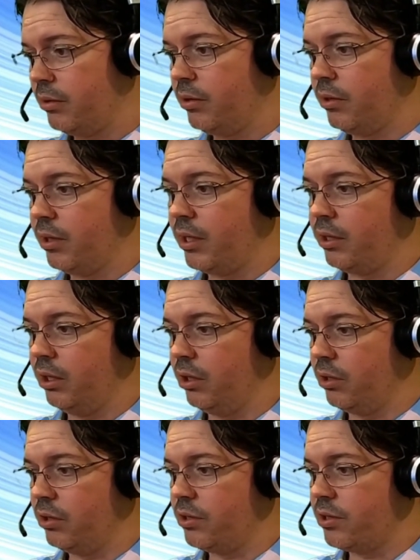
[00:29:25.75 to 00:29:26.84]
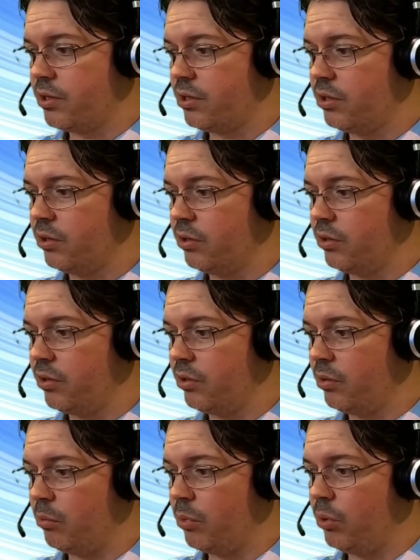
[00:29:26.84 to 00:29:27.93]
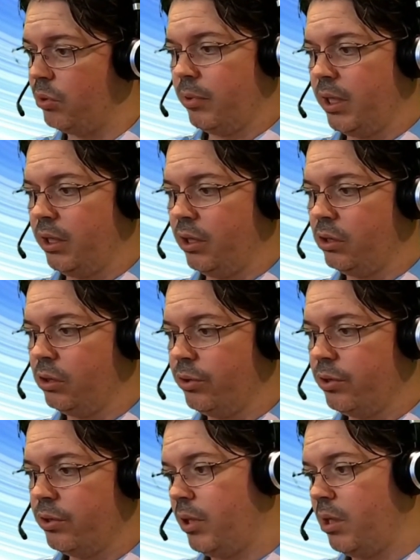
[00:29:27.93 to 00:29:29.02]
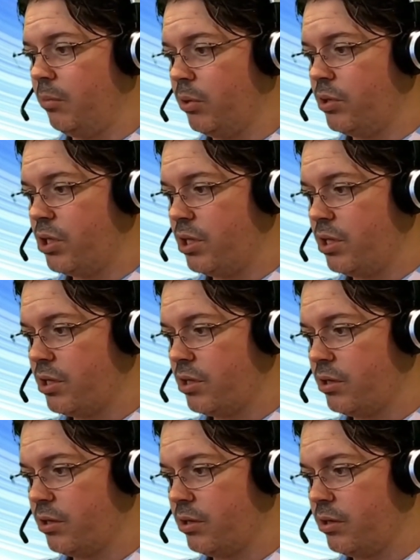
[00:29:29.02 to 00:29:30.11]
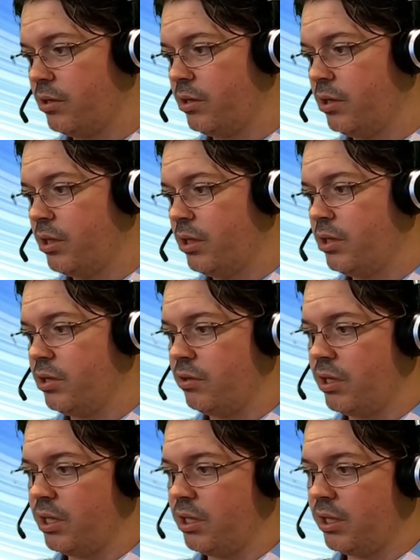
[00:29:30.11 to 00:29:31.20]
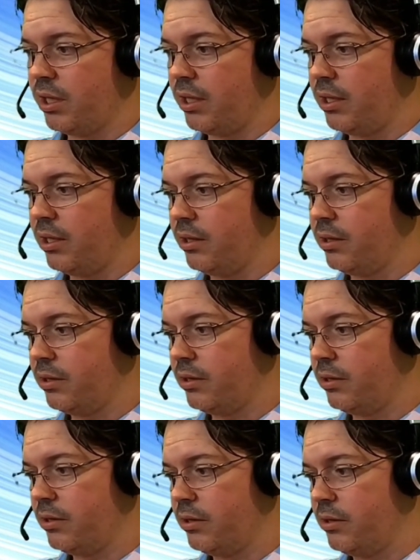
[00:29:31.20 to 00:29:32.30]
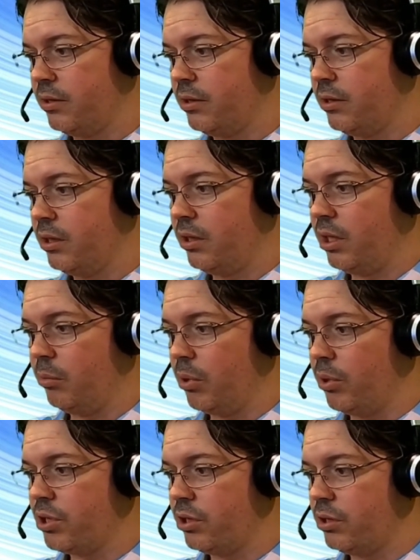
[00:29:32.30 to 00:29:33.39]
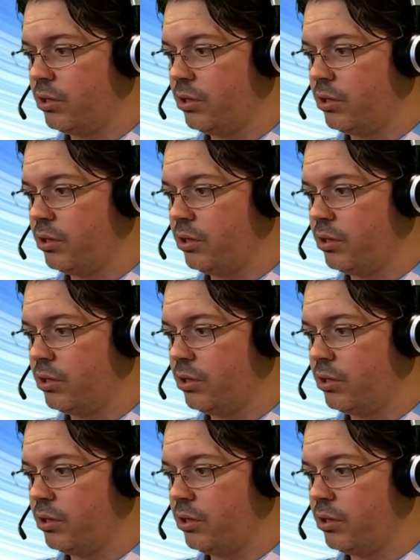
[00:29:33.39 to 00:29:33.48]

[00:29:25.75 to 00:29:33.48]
that goes to the moon. Include emojis to indicate motion.